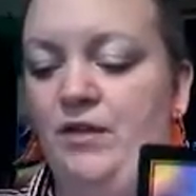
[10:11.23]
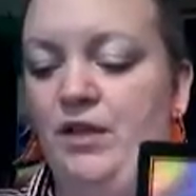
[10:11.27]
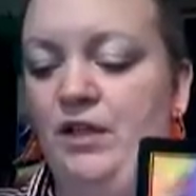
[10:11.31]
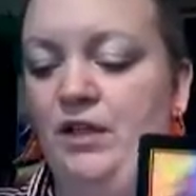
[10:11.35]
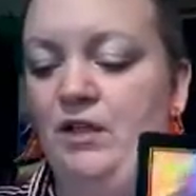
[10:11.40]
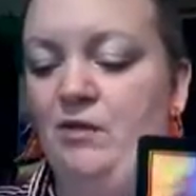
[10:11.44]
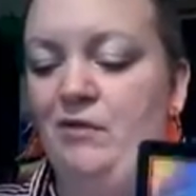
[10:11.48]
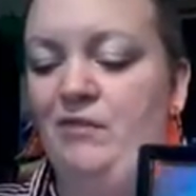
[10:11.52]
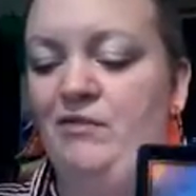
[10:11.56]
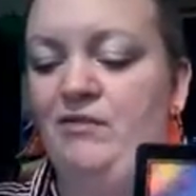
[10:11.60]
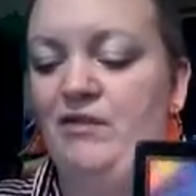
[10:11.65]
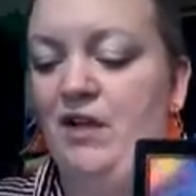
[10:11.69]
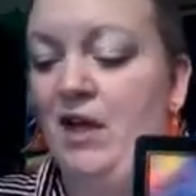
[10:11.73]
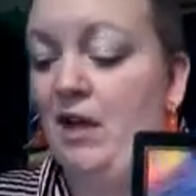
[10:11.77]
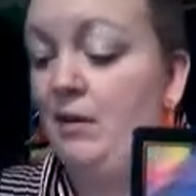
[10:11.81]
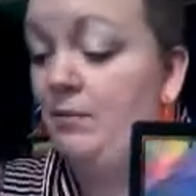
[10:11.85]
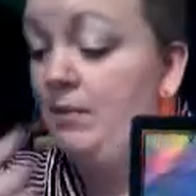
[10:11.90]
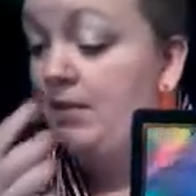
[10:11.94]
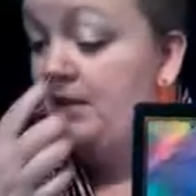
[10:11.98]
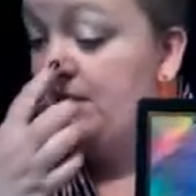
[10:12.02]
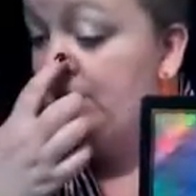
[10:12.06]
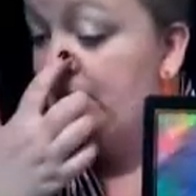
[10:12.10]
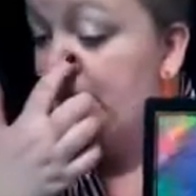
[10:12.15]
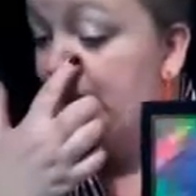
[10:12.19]
that you have not
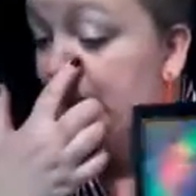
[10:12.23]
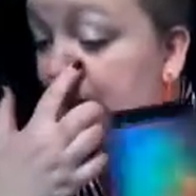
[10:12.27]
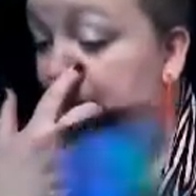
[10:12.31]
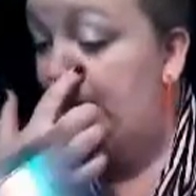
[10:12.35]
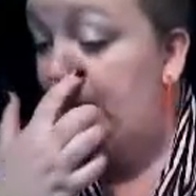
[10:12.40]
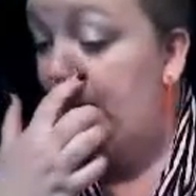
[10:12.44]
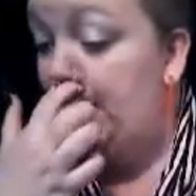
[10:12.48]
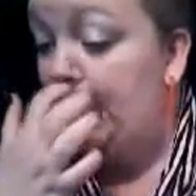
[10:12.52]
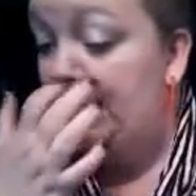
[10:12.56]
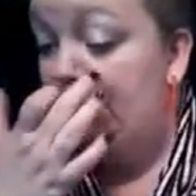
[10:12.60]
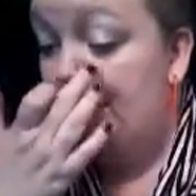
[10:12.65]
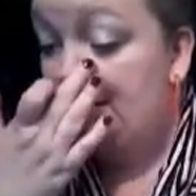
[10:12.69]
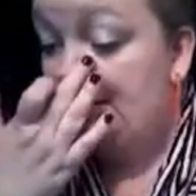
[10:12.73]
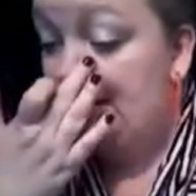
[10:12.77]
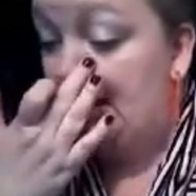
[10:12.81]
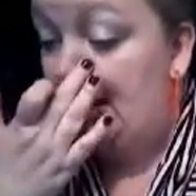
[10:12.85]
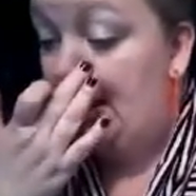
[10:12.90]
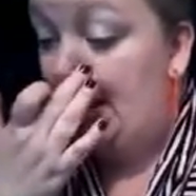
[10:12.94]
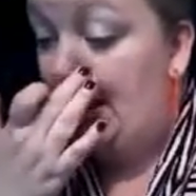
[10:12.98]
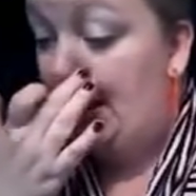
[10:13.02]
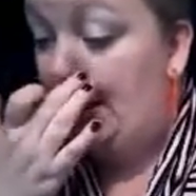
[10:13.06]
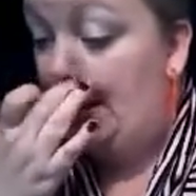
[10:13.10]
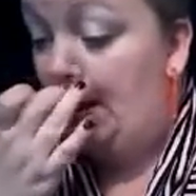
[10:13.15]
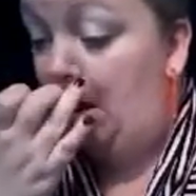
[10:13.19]
been seeing eye to
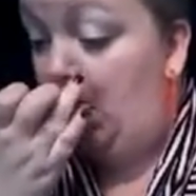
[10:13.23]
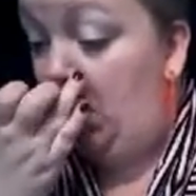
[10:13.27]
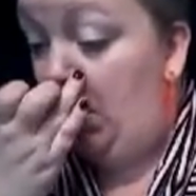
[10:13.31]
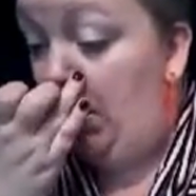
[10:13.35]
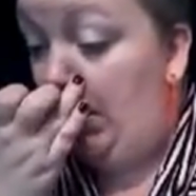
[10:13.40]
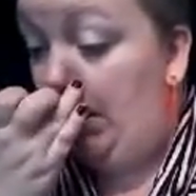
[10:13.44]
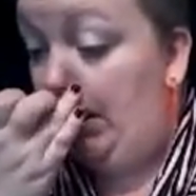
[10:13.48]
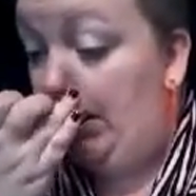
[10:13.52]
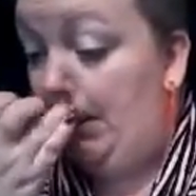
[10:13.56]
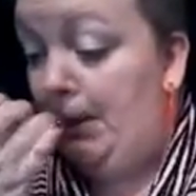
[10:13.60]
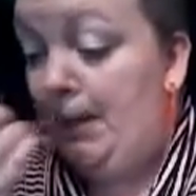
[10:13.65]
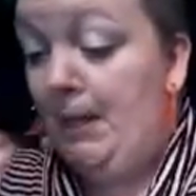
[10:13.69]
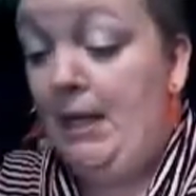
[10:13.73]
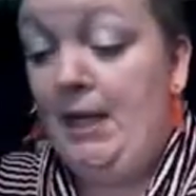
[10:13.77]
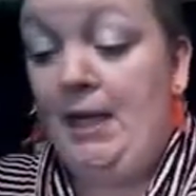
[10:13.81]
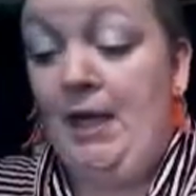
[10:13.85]
eye on,